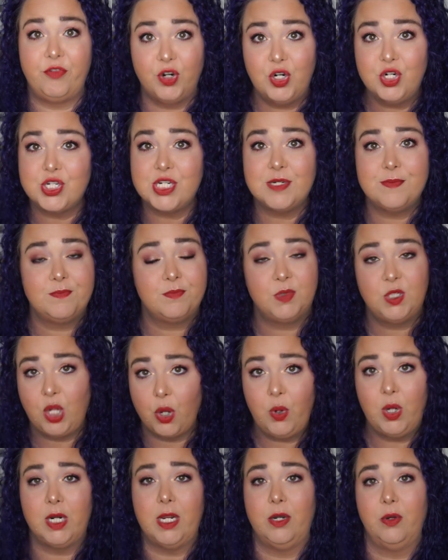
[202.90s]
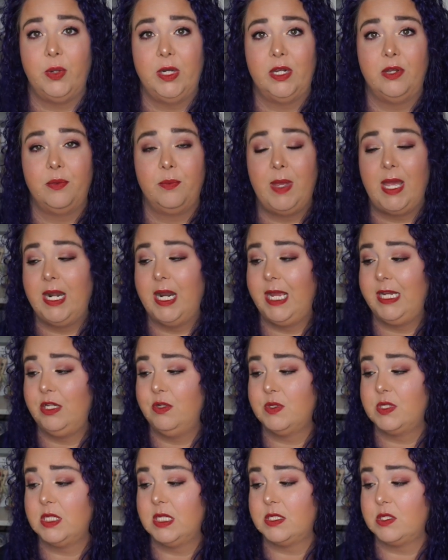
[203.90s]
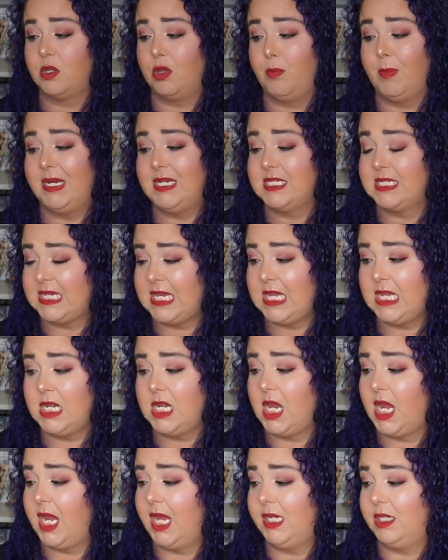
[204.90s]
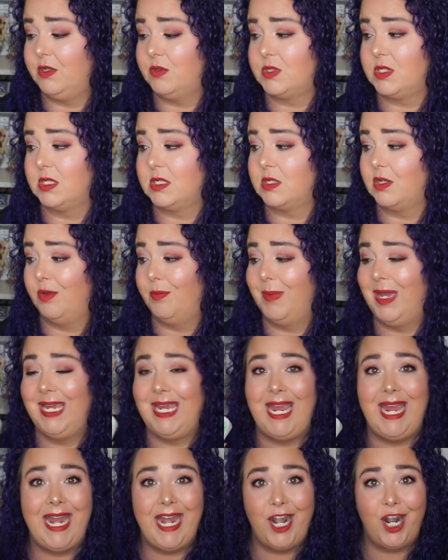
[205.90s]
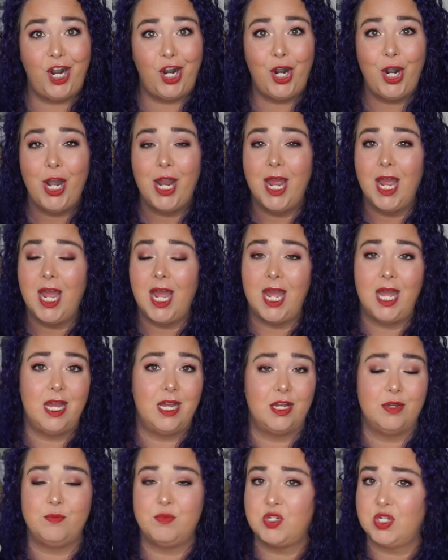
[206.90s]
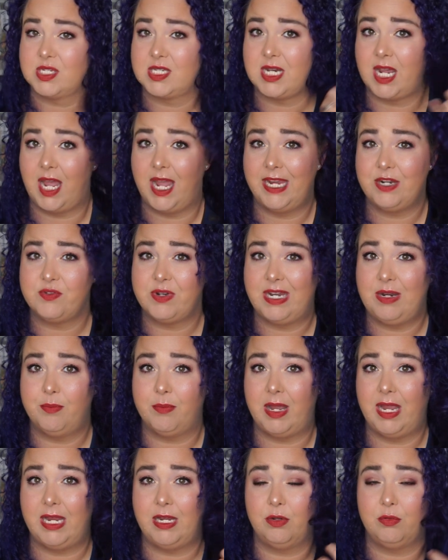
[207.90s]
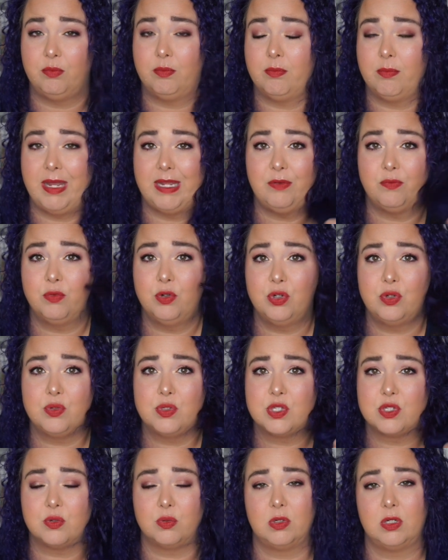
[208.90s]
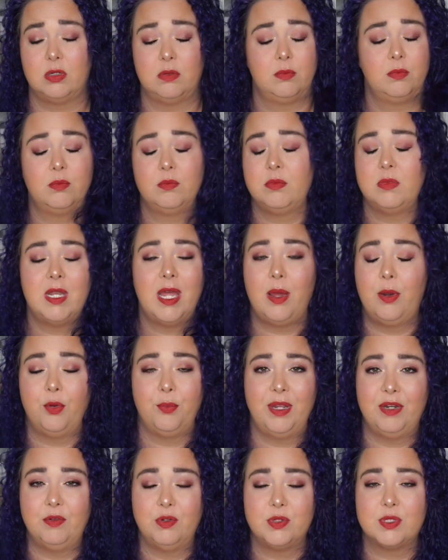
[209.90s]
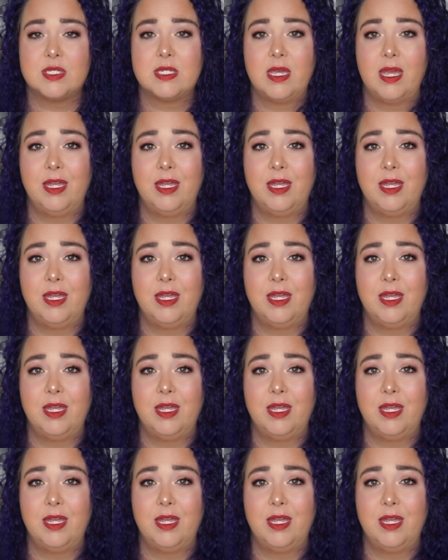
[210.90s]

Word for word: Virgin coconut oil, and I use this on my skin, I use this on my hair, um, just to hydrate my, my roots or not all my roots,